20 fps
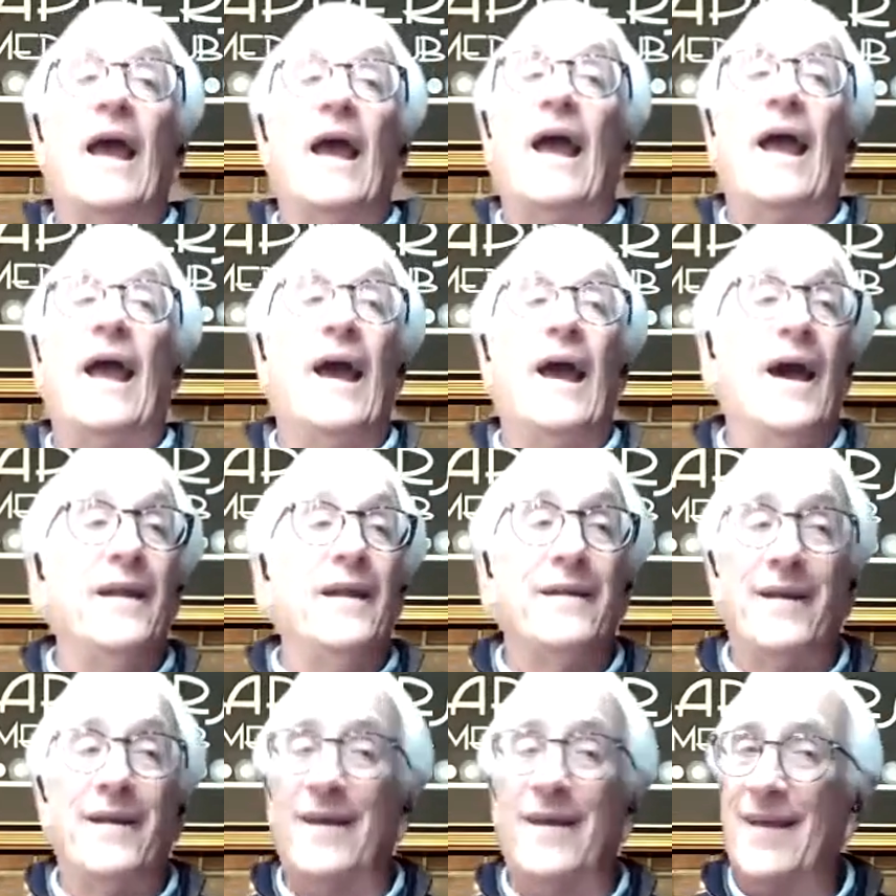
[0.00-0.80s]

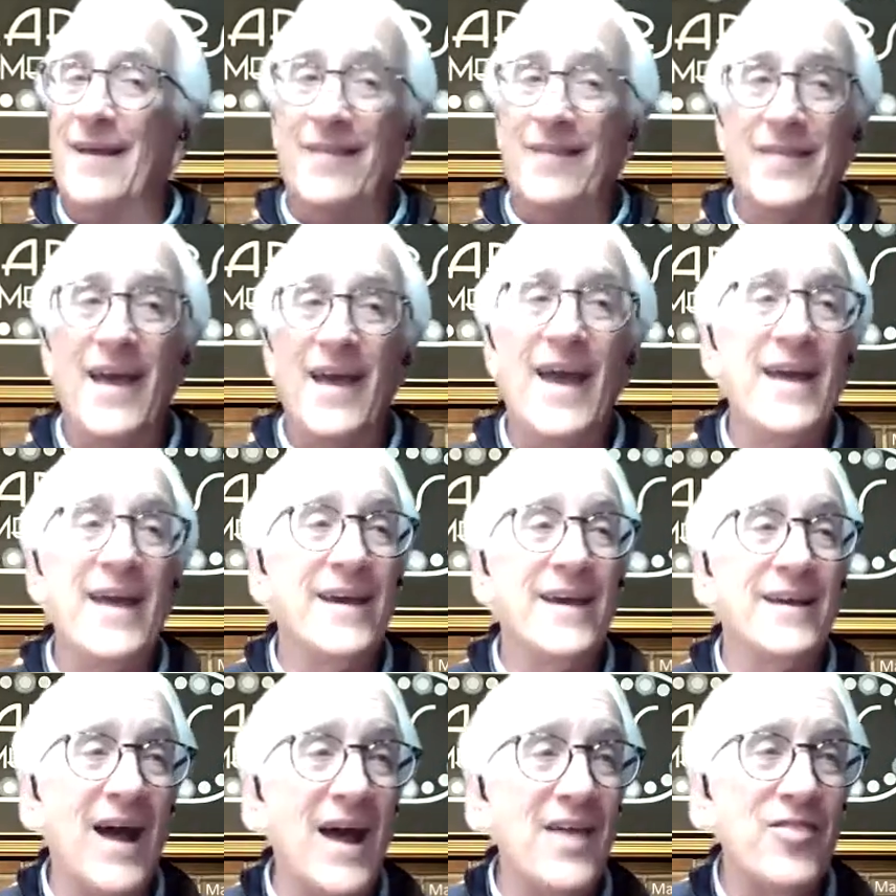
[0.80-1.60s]
And they
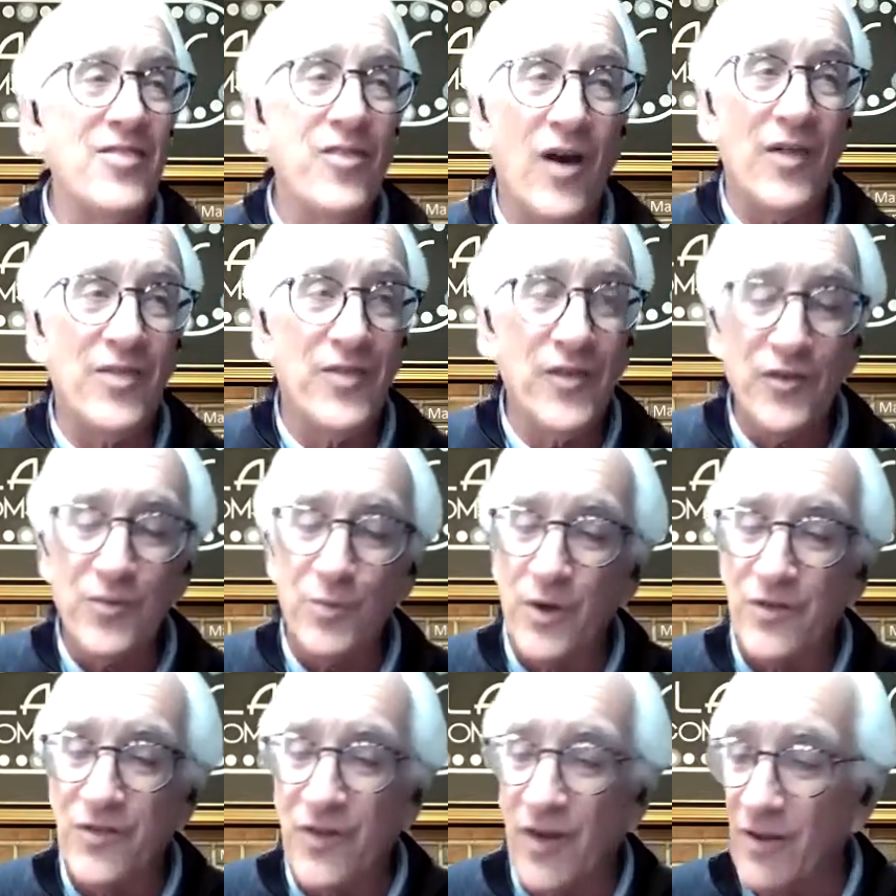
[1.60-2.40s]
and I thought this
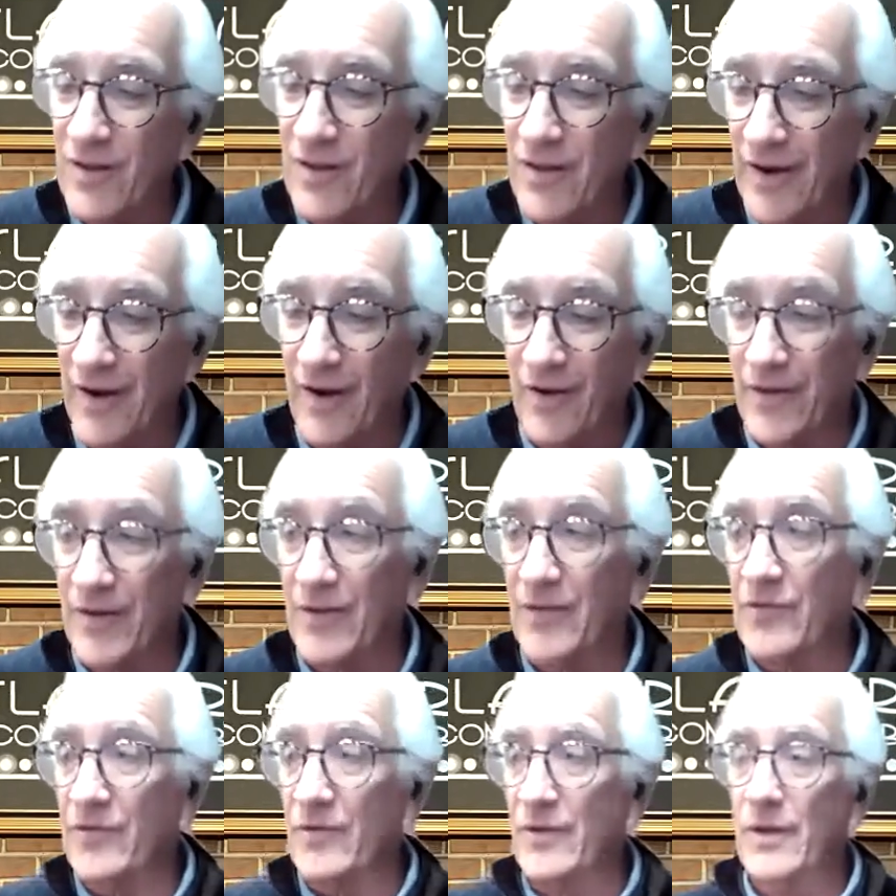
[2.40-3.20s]
was
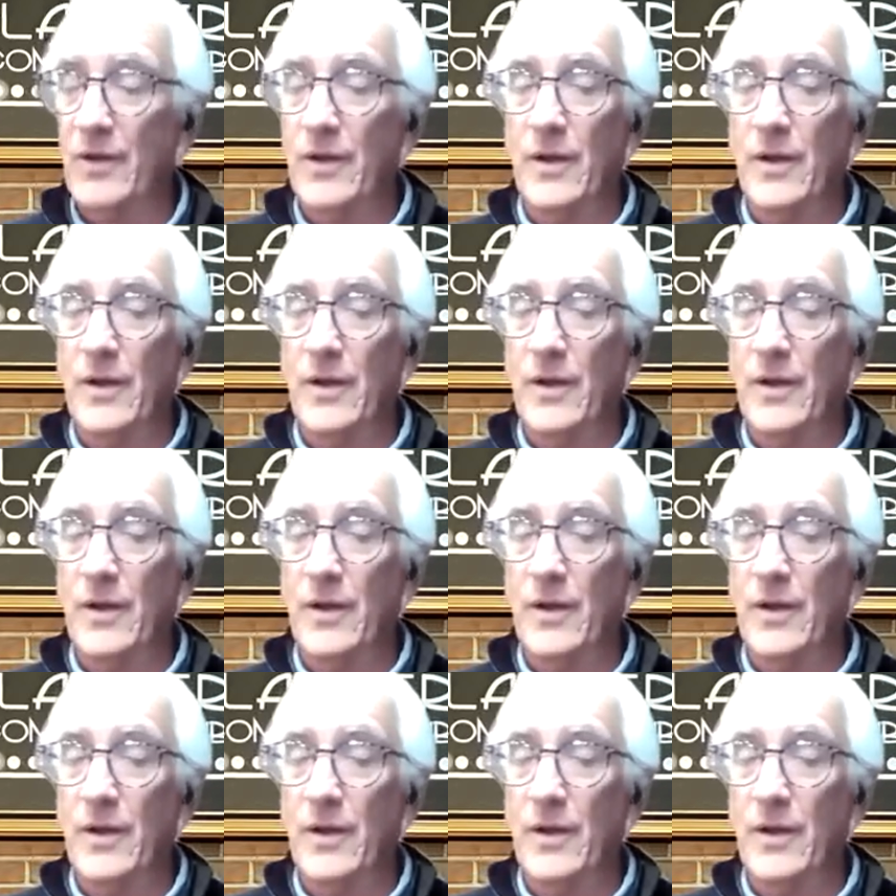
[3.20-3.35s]
hilarious.